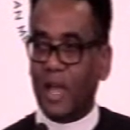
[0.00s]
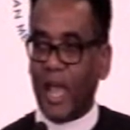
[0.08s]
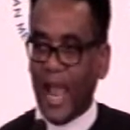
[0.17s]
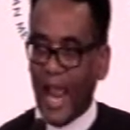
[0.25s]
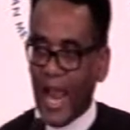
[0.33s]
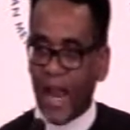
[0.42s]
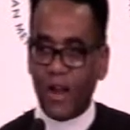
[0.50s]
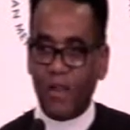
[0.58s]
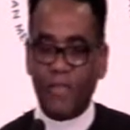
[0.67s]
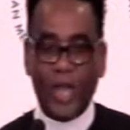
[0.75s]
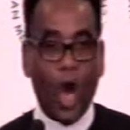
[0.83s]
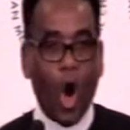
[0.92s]
air
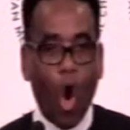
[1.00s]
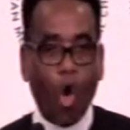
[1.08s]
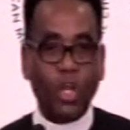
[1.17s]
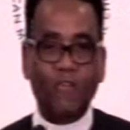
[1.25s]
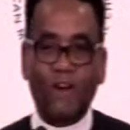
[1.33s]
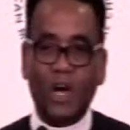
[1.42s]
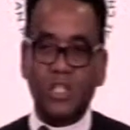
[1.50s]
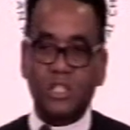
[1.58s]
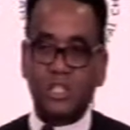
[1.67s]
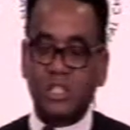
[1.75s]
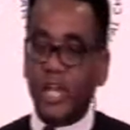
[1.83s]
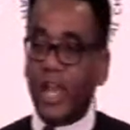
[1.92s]
that all of
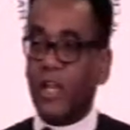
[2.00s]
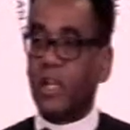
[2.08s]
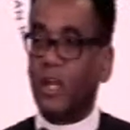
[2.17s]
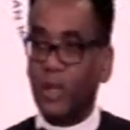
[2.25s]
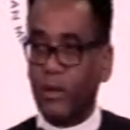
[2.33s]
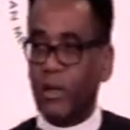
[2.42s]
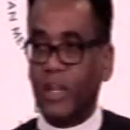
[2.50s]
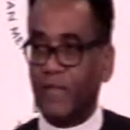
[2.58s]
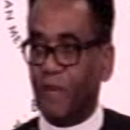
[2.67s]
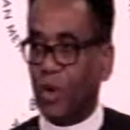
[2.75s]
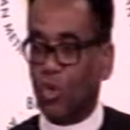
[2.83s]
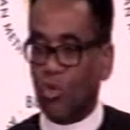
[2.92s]
us take literally
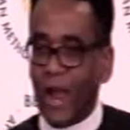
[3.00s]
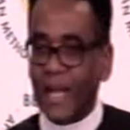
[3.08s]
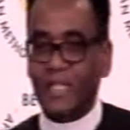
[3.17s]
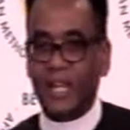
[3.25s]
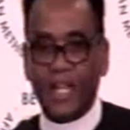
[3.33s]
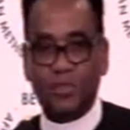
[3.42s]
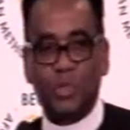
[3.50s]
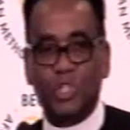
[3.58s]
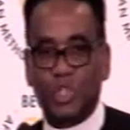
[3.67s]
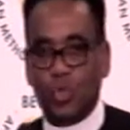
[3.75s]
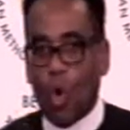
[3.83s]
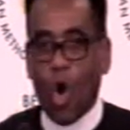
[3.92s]
for granted as we
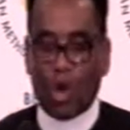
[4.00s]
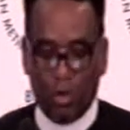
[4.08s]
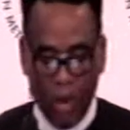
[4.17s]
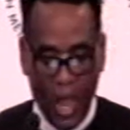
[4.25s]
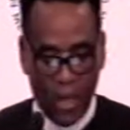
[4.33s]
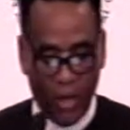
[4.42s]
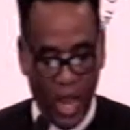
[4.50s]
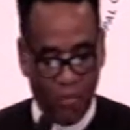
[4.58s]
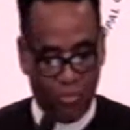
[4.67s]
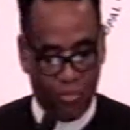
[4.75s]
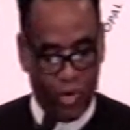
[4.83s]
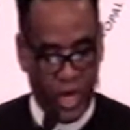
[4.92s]
just walk around
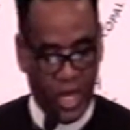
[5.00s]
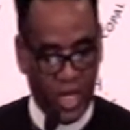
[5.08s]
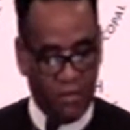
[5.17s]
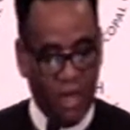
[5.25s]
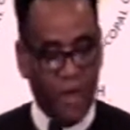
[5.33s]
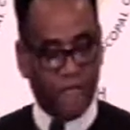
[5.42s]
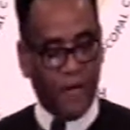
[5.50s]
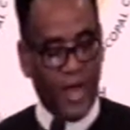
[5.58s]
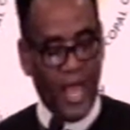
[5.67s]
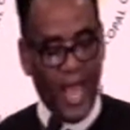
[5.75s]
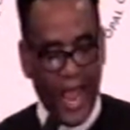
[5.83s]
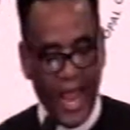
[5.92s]
and breathe for
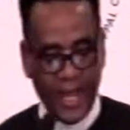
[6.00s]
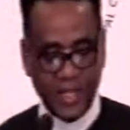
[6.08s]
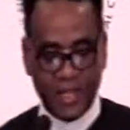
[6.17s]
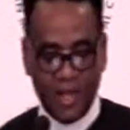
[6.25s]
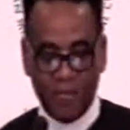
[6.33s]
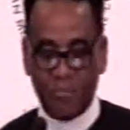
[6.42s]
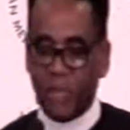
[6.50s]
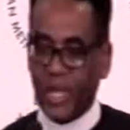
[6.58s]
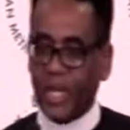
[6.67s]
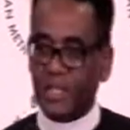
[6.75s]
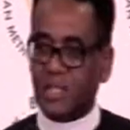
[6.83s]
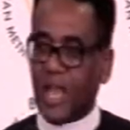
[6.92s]
eight
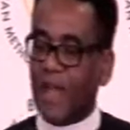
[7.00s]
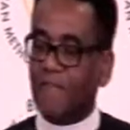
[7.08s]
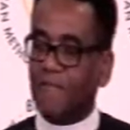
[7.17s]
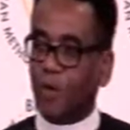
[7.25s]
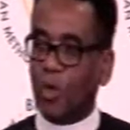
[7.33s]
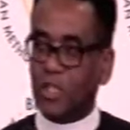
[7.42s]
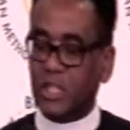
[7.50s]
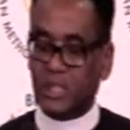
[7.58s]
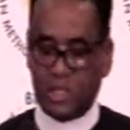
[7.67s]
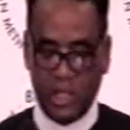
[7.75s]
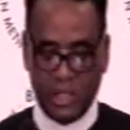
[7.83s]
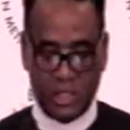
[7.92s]
minutes and
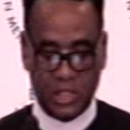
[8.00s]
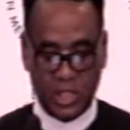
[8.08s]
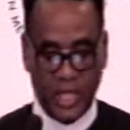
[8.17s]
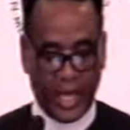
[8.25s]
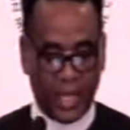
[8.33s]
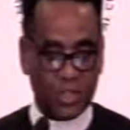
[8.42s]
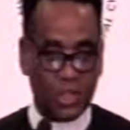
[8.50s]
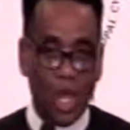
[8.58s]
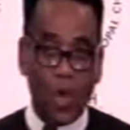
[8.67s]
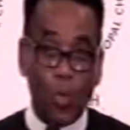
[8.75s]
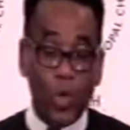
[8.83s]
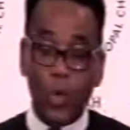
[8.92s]
46 seconds
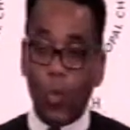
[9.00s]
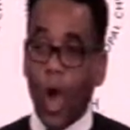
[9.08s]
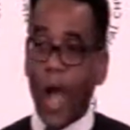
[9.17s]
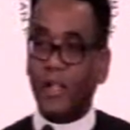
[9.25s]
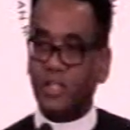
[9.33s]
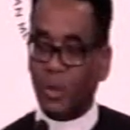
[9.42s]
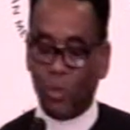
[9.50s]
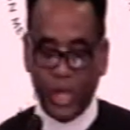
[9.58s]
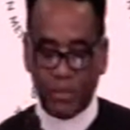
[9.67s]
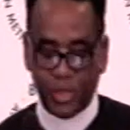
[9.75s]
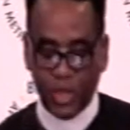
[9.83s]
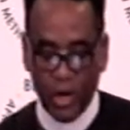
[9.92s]
we watched and we
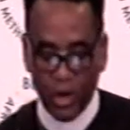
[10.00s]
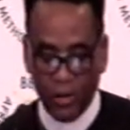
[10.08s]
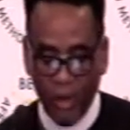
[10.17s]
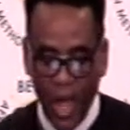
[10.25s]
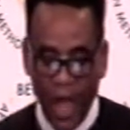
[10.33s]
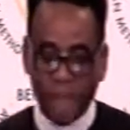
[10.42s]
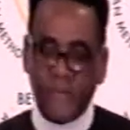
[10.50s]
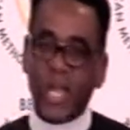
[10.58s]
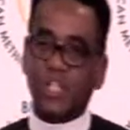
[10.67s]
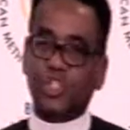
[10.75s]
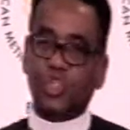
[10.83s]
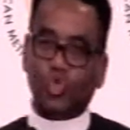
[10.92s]
observed a
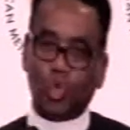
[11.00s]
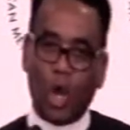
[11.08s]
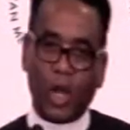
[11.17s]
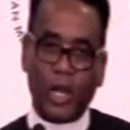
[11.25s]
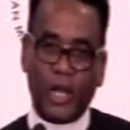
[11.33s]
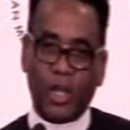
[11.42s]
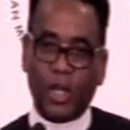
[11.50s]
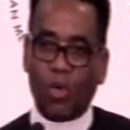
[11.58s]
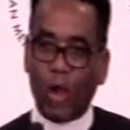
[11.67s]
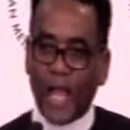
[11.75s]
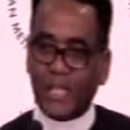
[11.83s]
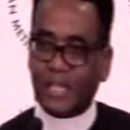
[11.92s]
man struggling
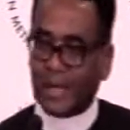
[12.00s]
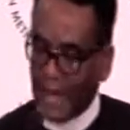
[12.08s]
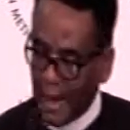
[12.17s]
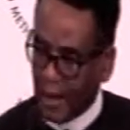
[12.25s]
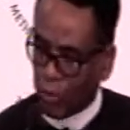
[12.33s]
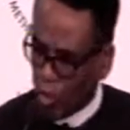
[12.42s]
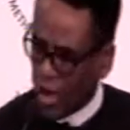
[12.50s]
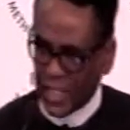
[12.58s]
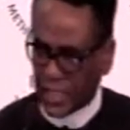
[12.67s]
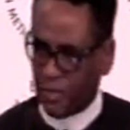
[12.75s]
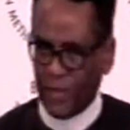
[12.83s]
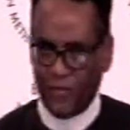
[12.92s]
gras-
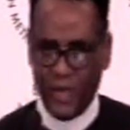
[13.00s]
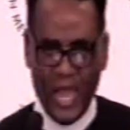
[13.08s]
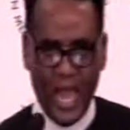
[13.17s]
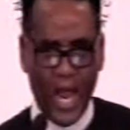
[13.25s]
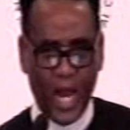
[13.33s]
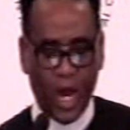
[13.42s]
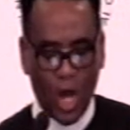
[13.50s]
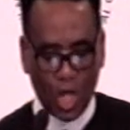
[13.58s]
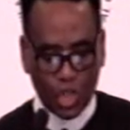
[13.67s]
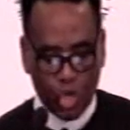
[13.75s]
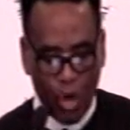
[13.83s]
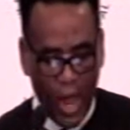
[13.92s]
grasping for air
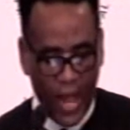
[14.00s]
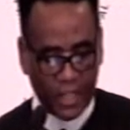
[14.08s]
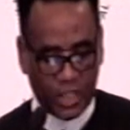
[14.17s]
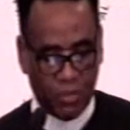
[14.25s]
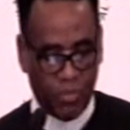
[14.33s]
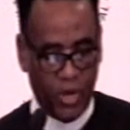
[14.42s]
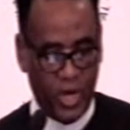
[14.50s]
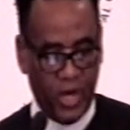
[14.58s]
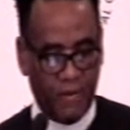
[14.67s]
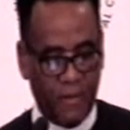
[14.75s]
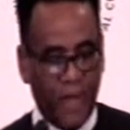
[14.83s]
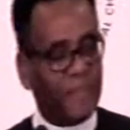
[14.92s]
trying to
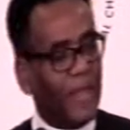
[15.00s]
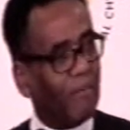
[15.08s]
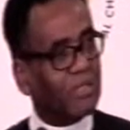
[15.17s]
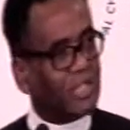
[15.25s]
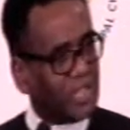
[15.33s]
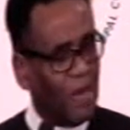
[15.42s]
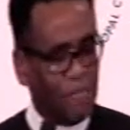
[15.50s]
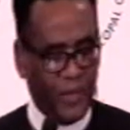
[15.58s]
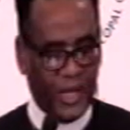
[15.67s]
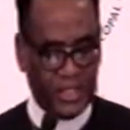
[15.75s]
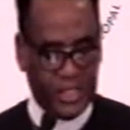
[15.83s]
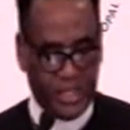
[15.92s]
breathe there was
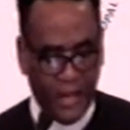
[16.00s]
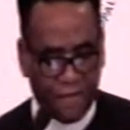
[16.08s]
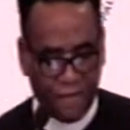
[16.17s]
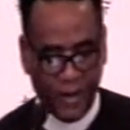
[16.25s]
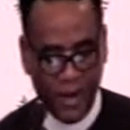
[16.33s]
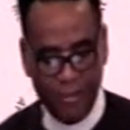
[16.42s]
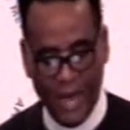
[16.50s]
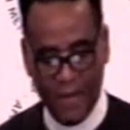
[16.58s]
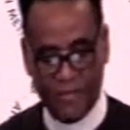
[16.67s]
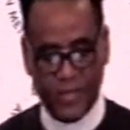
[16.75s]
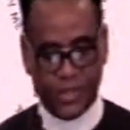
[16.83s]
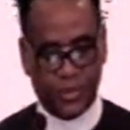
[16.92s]
something different
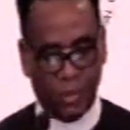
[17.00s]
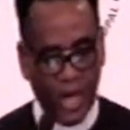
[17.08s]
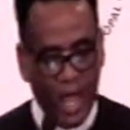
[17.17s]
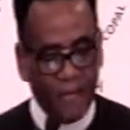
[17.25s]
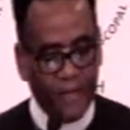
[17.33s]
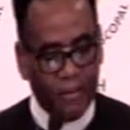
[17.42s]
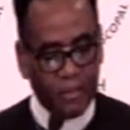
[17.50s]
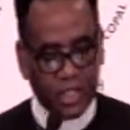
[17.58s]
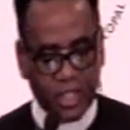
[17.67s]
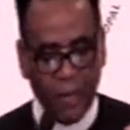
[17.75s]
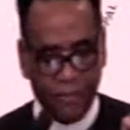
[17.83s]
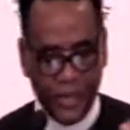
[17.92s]
about this one there was
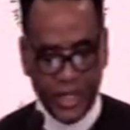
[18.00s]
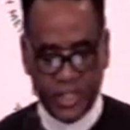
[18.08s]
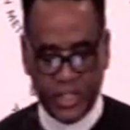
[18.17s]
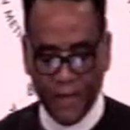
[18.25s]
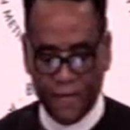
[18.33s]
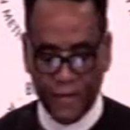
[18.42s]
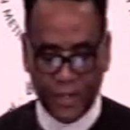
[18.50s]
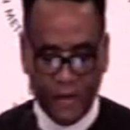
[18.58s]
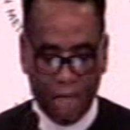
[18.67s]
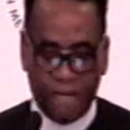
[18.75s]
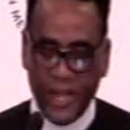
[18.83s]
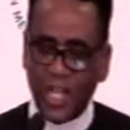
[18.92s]
something different to
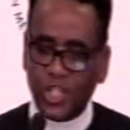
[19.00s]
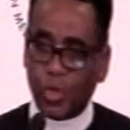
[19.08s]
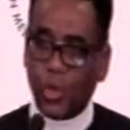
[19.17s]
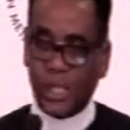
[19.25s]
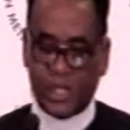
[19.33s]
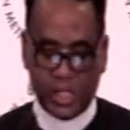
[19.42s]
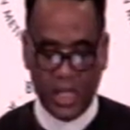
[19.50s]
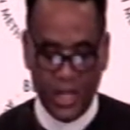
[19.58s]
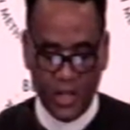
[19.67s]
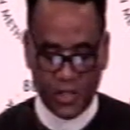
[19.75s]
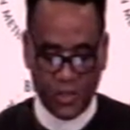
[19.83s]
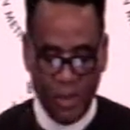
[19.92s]
visually see
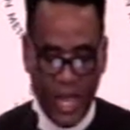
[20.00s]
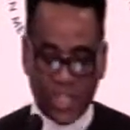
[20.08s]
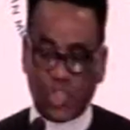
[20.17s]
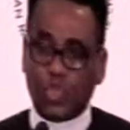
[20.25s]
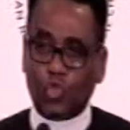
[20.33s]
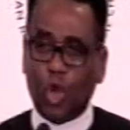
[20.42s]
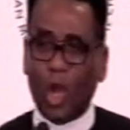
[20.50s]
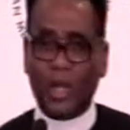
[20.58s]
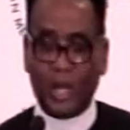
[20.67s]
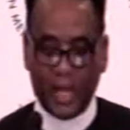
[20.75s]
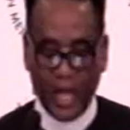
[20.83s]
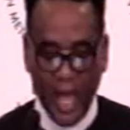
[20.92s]
this man struggling